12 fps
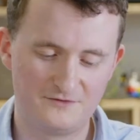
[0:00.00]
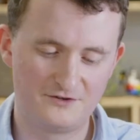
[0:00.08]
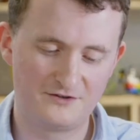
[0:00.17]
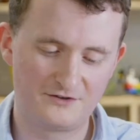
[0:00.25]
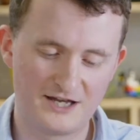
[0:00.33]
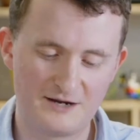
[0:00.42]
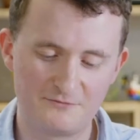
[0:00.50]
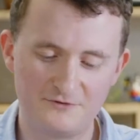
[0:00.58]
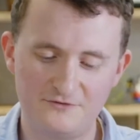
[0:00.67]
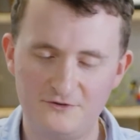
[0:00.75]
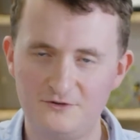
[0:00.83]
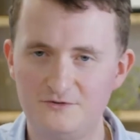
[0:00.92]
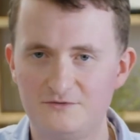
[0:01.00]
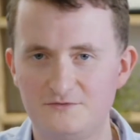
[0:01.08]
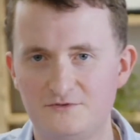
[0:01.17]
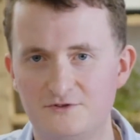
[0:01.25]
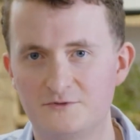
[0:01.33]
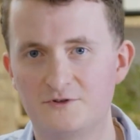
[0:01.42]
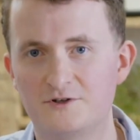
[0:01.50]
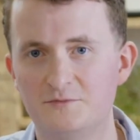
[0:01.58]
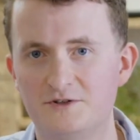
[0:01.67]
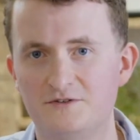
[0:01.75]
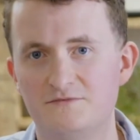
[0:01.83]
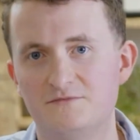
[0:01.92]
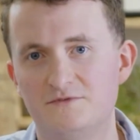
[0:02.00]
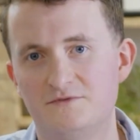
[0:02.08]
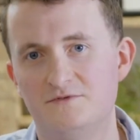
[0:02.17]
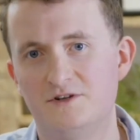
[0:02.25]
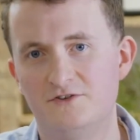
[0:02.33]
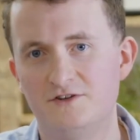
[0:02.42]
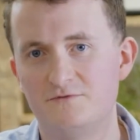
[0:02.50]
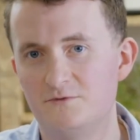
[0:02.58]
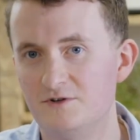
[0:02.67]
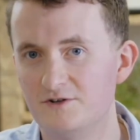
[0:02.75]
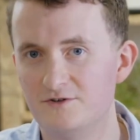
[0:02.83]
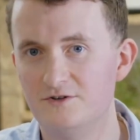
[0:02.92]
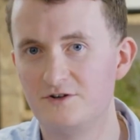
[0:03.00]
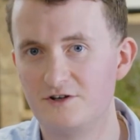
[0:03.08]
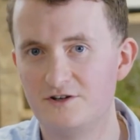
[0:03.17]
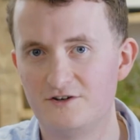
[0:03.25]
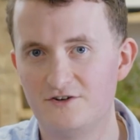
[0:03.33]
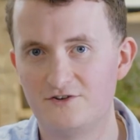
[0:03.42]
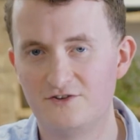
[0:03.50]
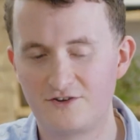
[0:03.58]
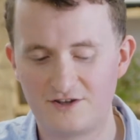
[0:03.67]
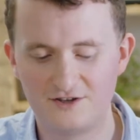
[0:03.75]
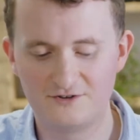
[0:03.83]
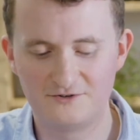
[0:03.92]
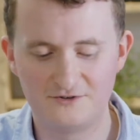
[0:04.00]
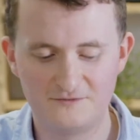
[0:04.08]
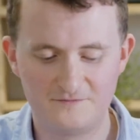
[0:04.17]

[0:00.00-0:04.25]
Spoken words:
the camera view, so we're going to be as if we are looking out of the keyhole,